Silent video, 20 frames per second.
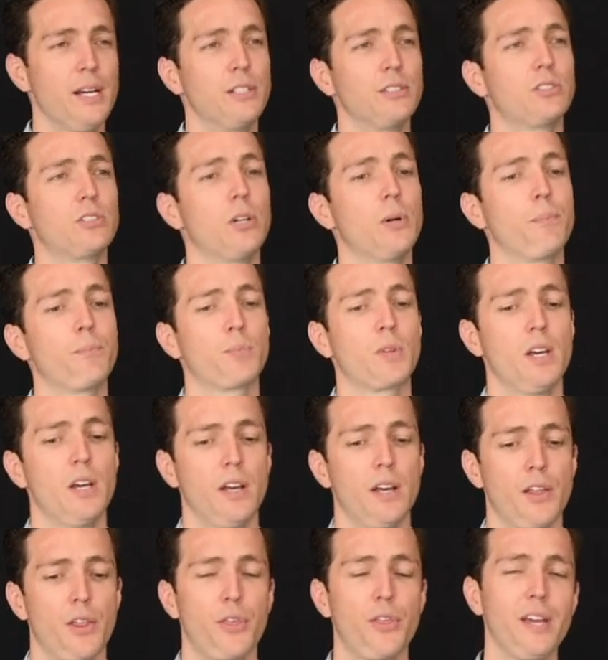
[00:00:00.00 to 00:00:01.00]
So
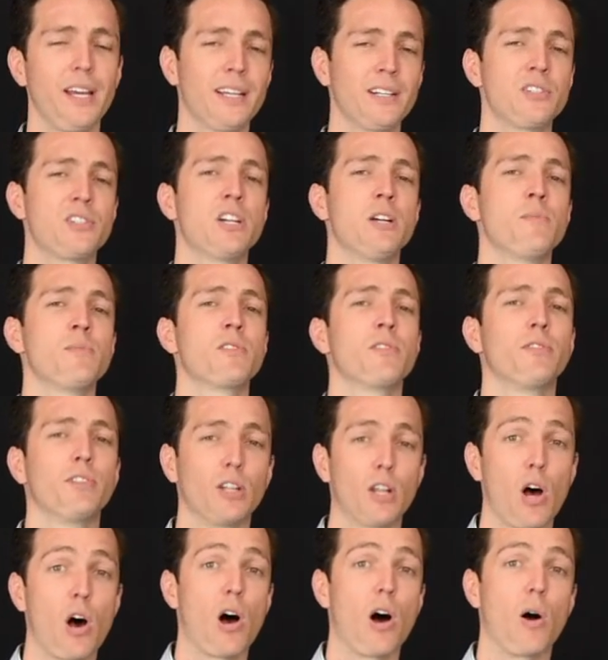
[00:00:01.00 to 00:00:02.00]
think in terms of
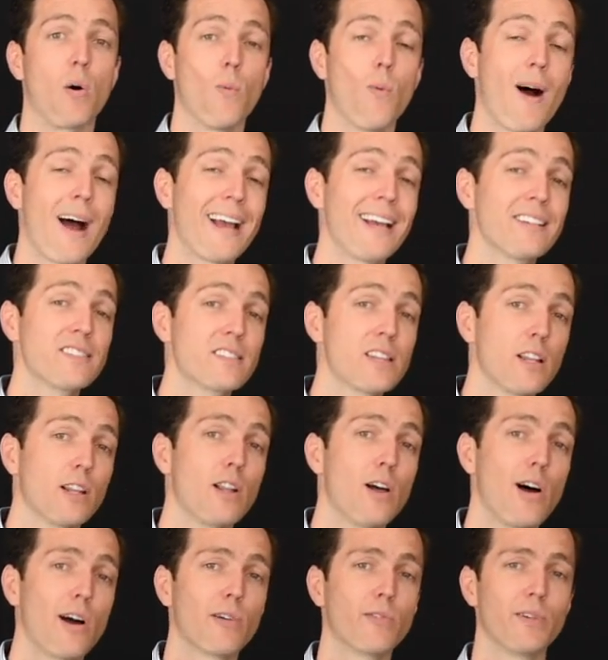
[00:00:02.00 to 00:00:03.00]
law. Why is the
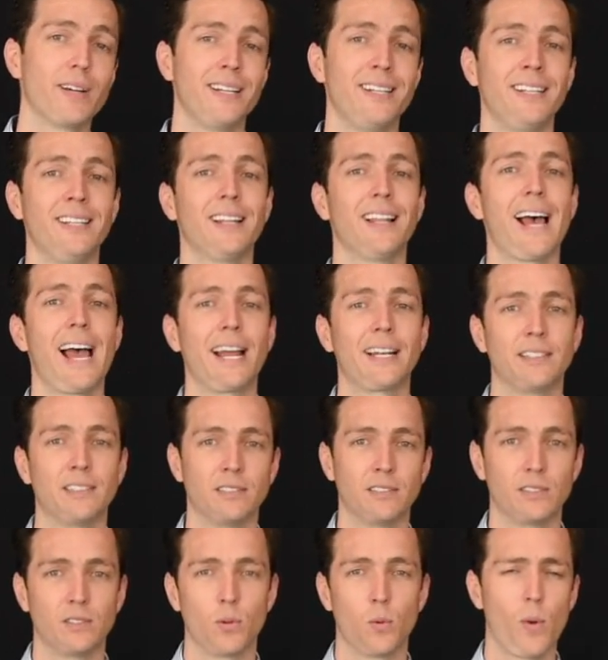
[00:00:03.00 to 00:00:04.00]
law written in Latin?
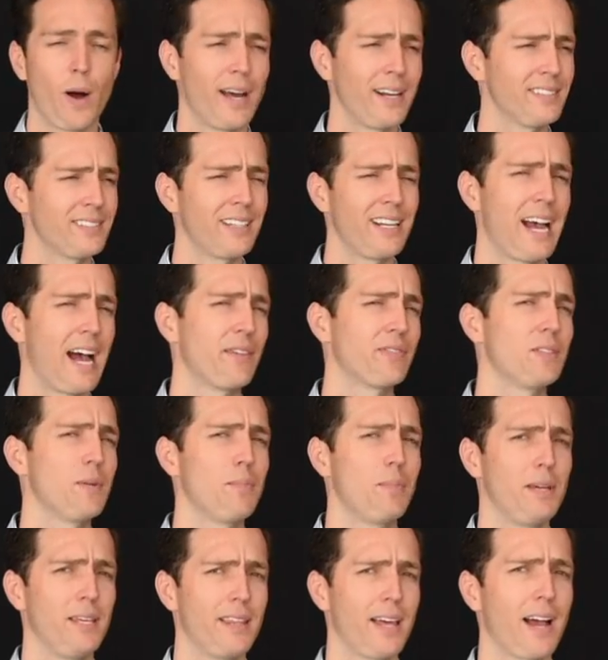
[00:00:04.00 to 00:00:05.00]
Why does it have
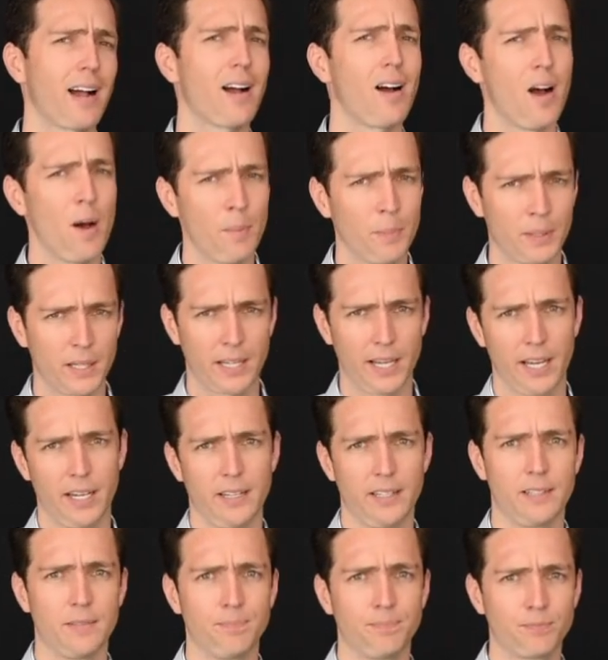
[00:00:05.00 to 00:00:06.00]
to be that
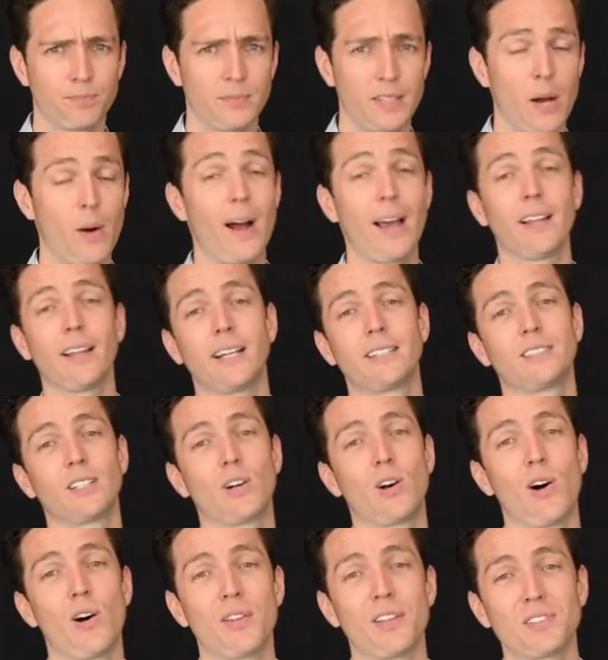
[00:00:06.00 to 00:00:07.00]
complicated? Now I like to
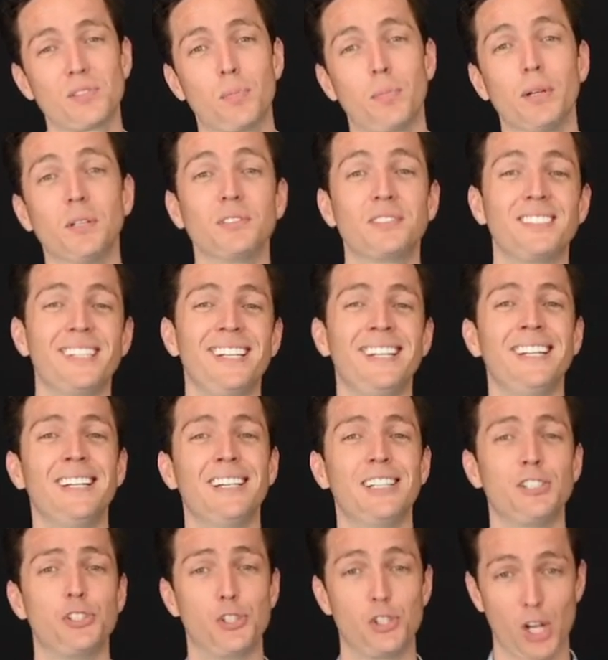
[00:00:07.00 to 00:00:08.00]
call this built-in
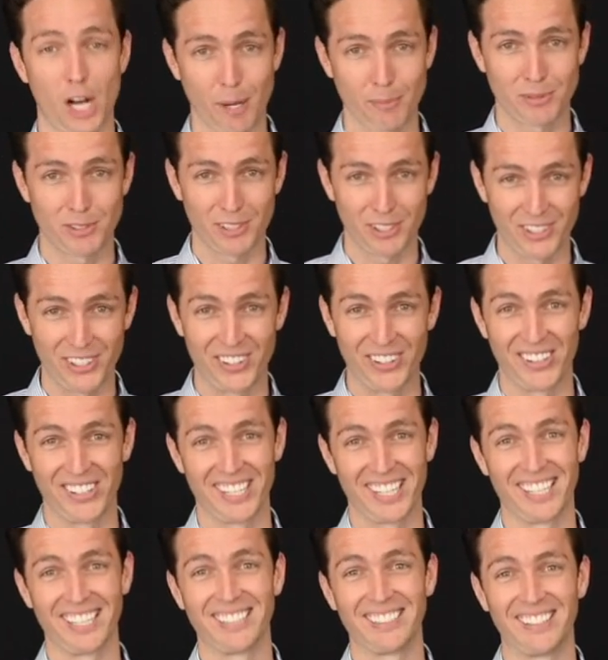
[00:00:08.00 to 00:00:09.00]
job
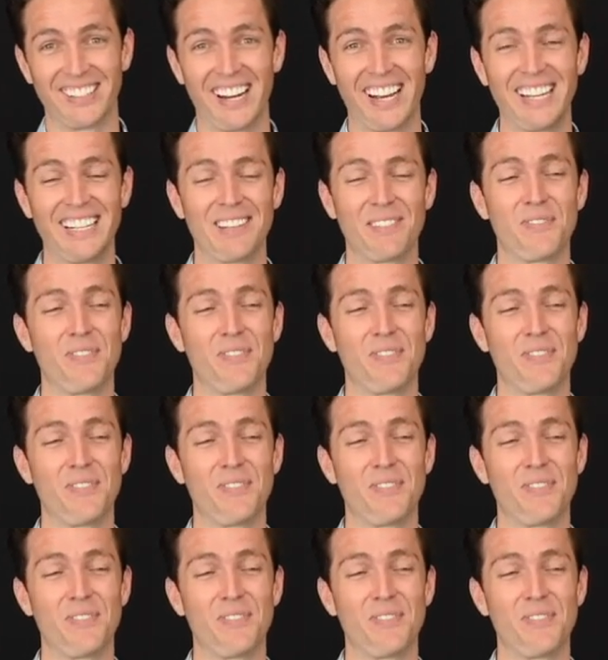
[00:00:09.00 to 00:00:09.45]
security, right?